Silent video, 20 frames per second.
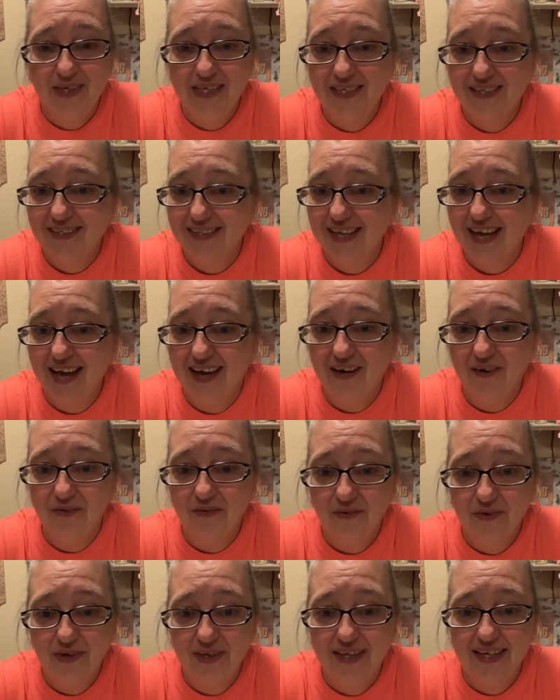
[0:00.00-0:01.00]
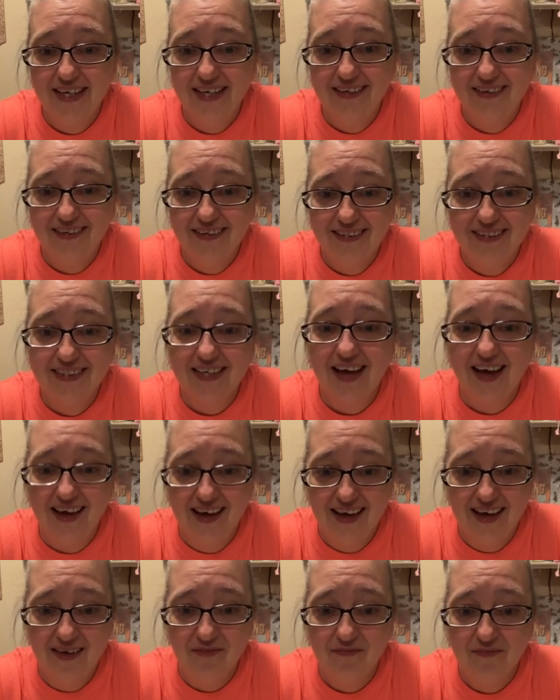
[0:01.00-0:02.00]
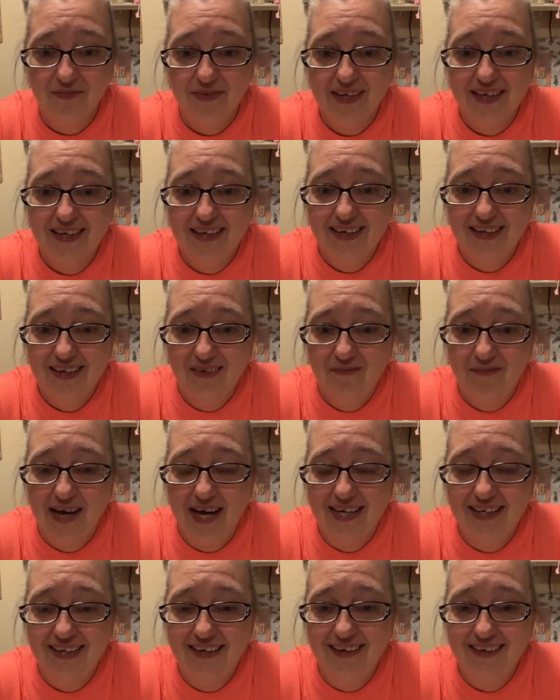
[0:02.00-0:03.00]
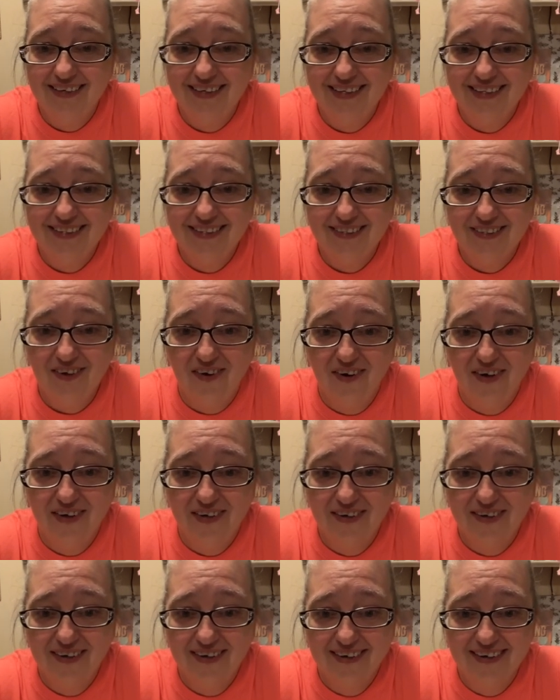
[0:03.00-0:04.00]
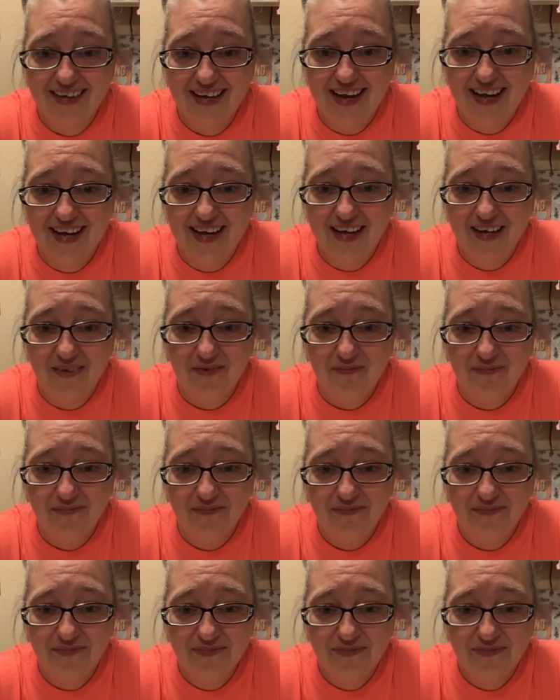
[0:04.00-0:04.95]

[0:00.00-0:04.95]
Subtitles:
we just had a really good time. My youngest daughter, I